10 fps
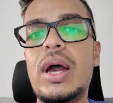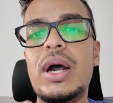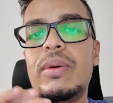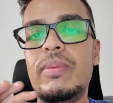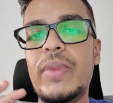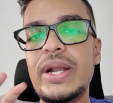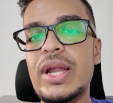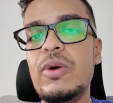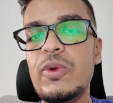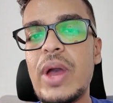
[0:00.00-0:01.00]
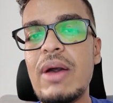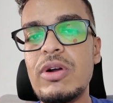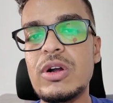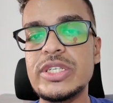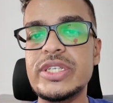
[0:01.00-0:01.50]
But now you
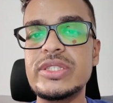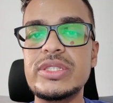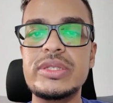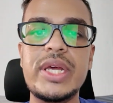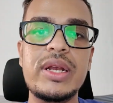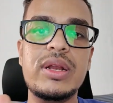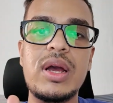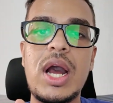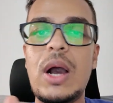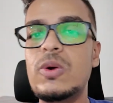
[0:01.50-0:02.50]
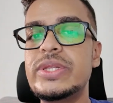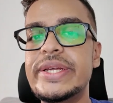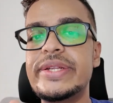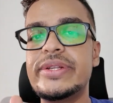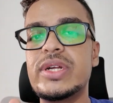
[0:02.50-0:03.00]
have a questions, then how
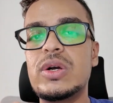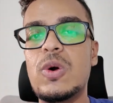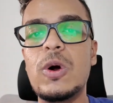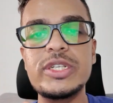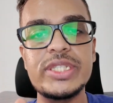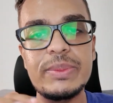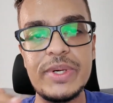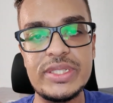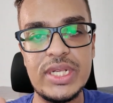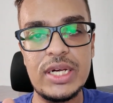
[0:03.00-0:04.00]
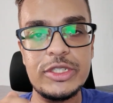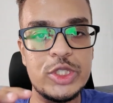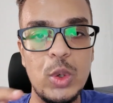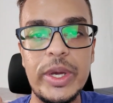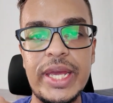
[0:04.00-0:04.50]
these code snippets are
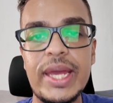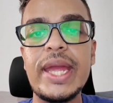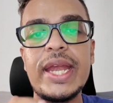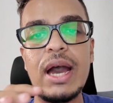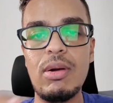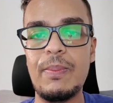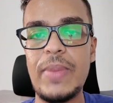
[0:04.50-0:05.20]
showing in our